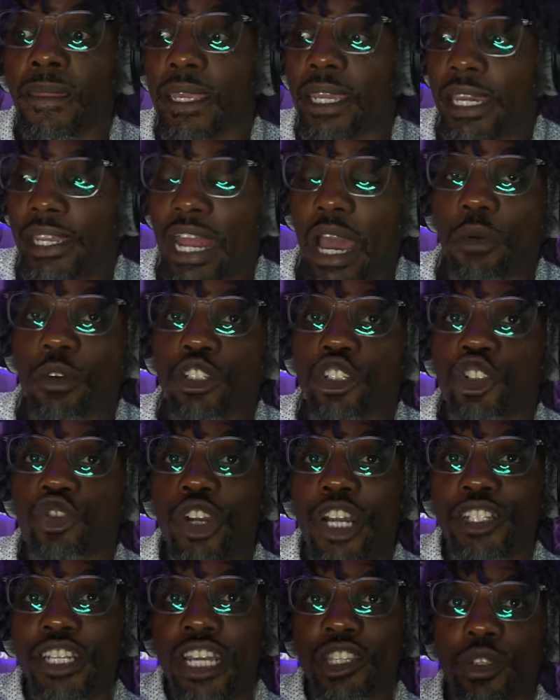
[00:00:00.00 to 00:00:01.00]
and I would
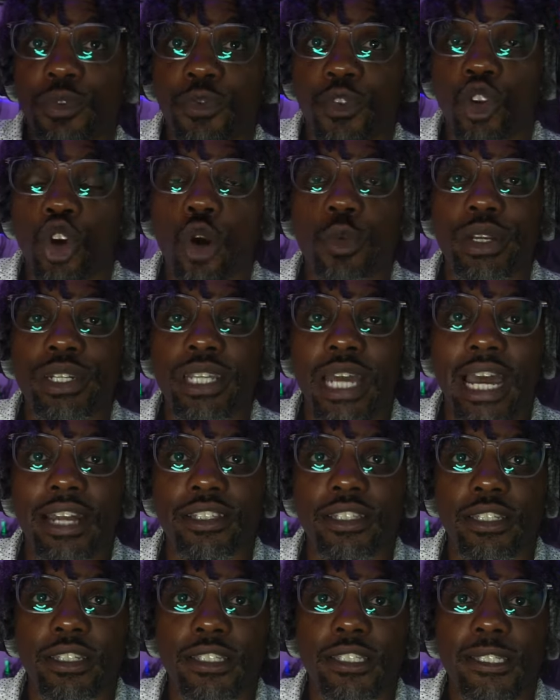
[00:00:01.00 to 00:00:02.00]
stretch out the floor with
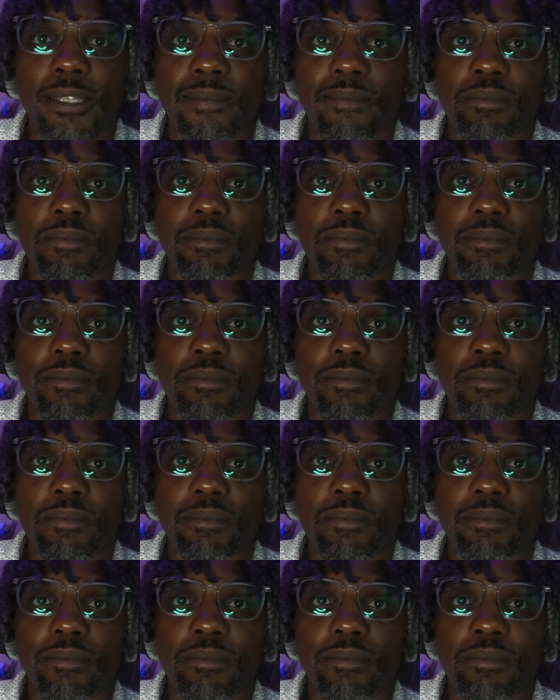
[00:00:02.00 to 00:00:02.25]
Dantas